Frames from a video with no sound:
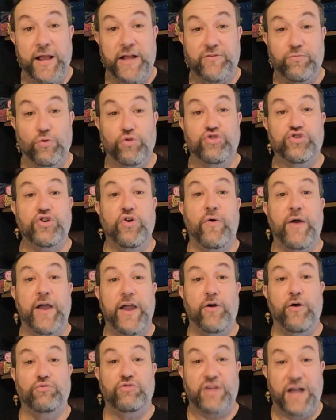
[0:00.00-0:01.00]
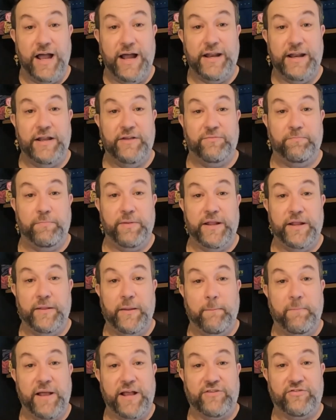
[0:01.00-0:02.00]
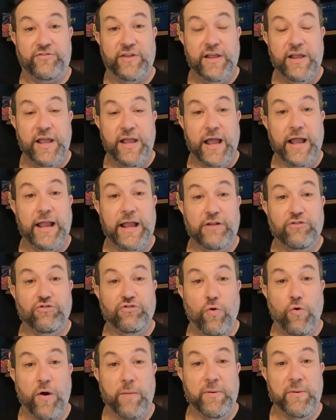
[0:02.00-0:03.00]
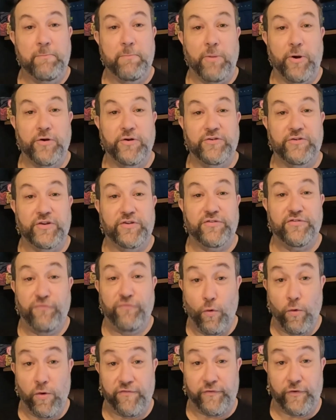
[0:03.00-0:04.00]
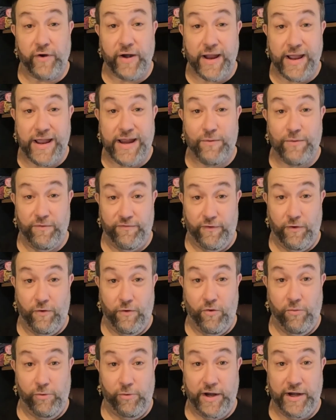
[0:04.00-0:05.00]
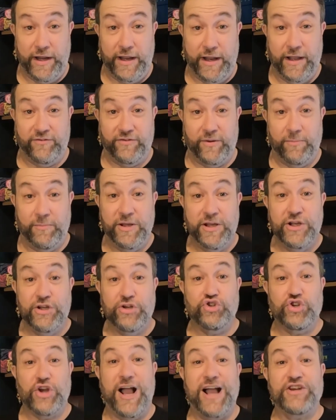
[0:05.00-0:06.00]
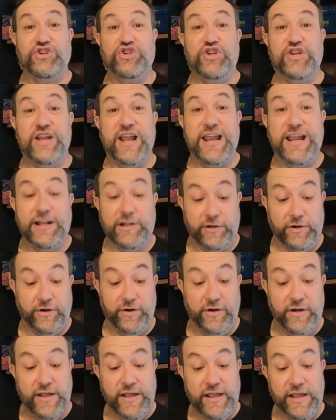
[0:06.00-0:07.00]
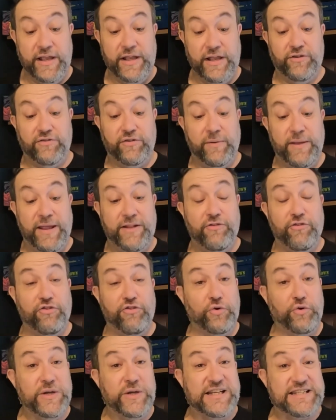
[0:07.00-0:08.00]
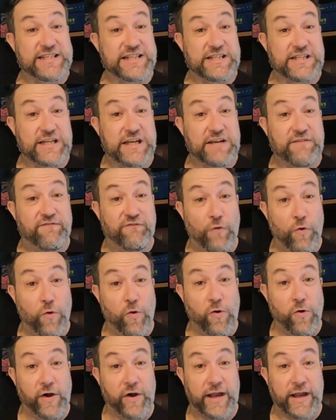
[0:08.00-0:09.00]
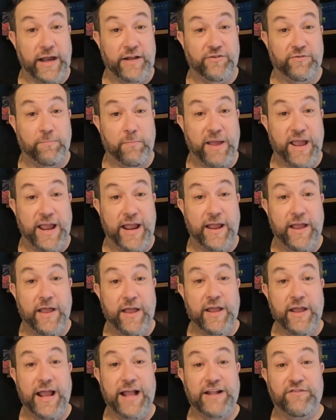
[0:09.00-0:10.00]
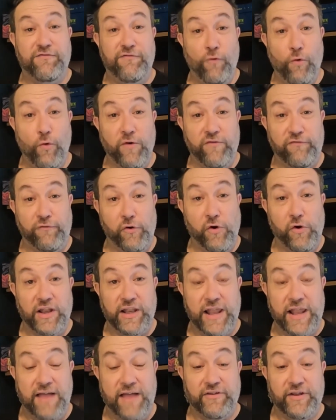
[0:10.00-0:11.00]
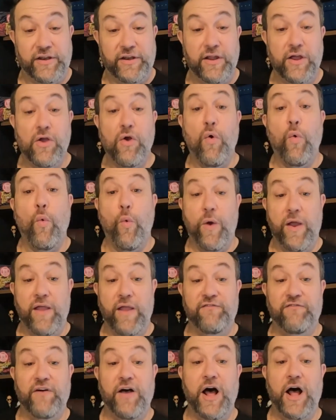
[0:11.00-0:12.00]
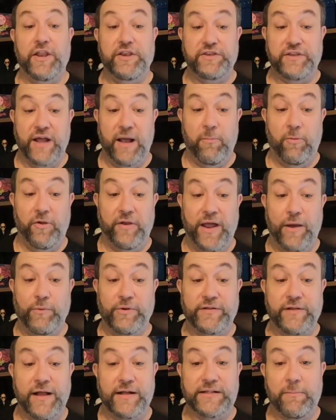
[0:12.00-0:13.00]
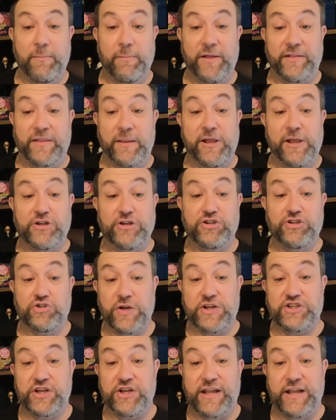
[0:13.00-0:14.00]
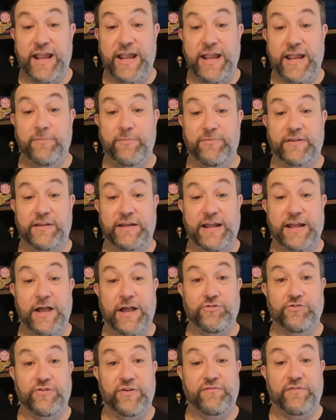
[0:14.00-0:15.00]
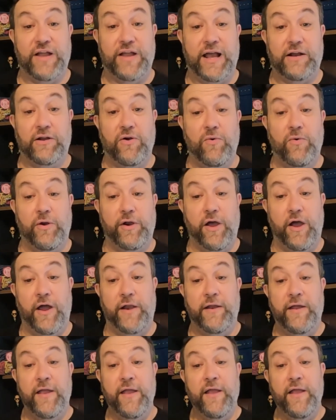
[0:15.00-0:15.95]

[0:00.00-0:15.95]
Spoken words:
well, Shohei Ohtani has been the best against Corbin Burnes. He's 4 for 8 with a home run against him. Josh Naylor is hitting .364 against May. That's 4 for 11 with a double. Now, we talked about the big stretch of games the Dodgers have got going on.